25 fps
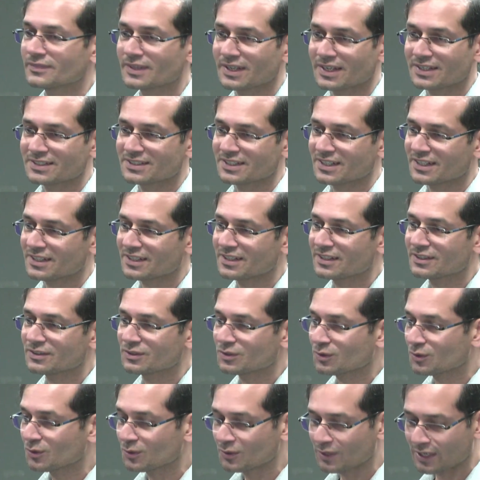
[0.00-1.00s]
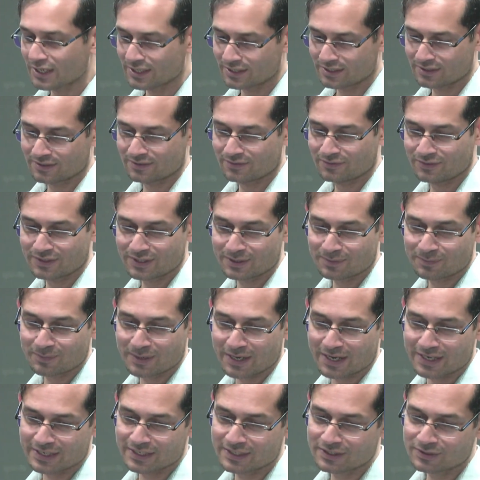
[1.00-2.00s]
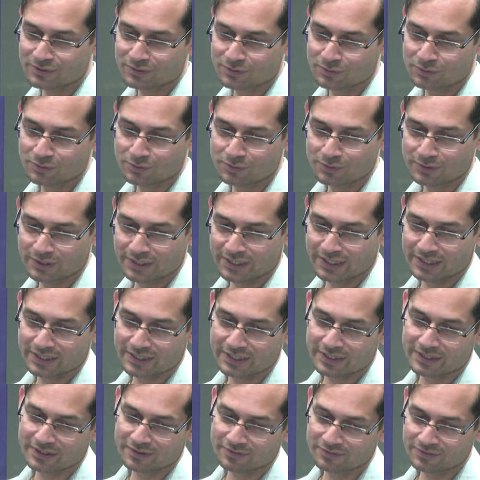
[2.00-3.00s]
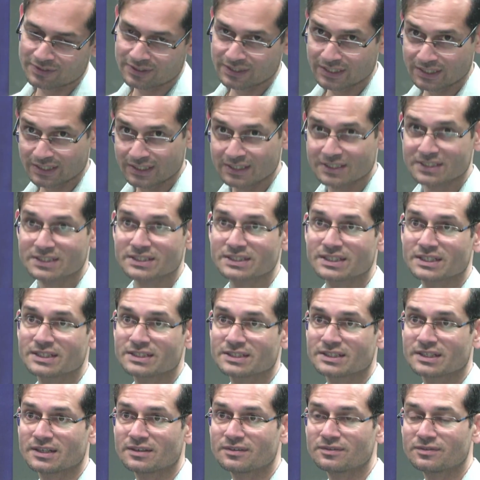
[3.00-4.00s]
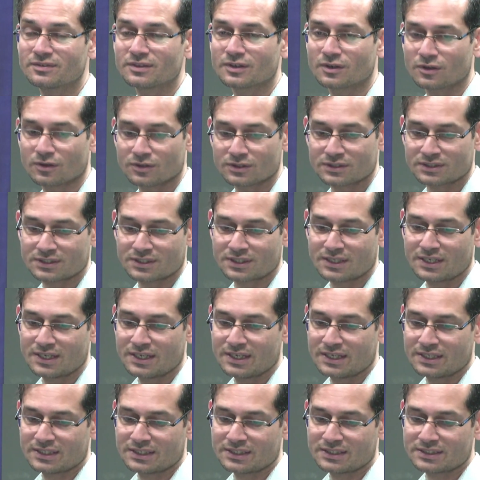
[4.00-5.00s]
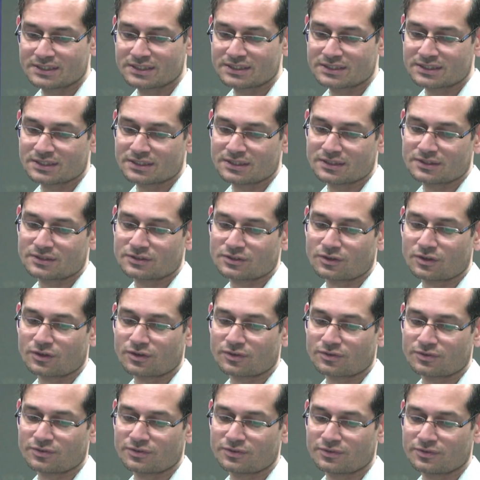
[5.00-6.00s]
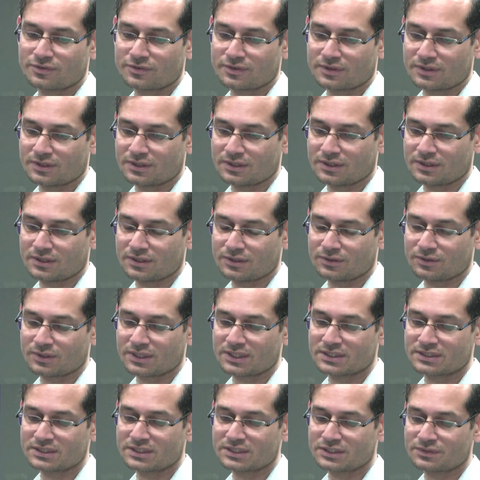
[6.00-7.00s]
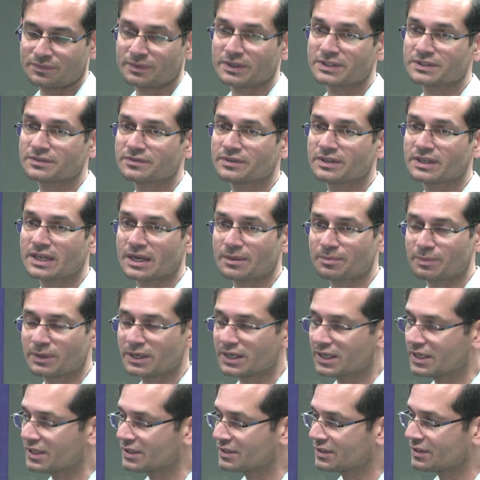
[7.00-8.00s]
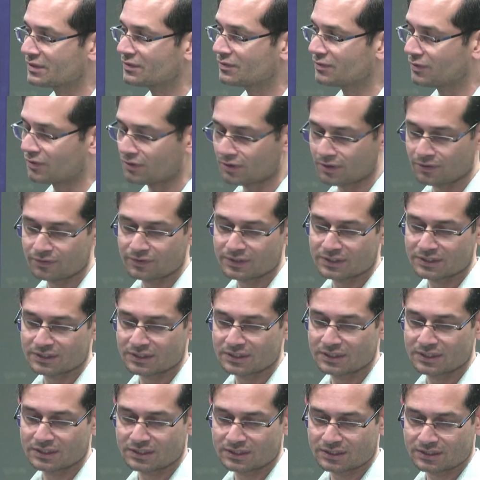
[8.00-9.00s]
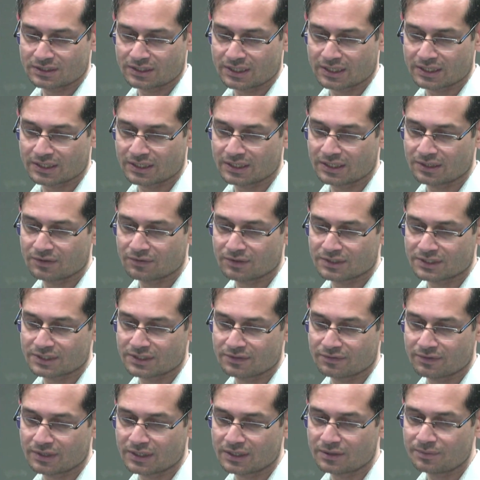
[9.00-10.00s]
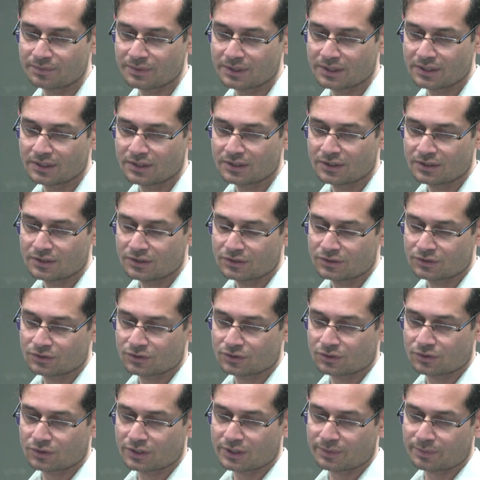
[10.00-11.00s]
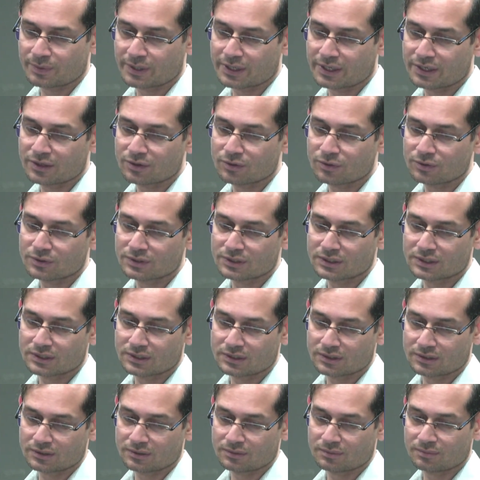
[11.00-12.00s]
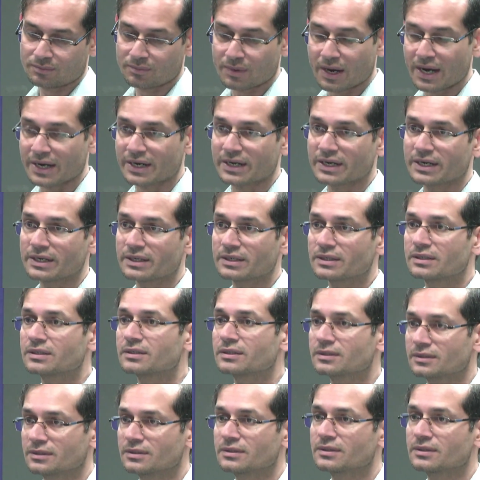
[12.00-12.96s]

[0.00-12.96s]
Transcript: Exactly. So we are planning to take it up with the industry itself, because this is a sort of you can say specific application for which this technique was developed. So depending on the market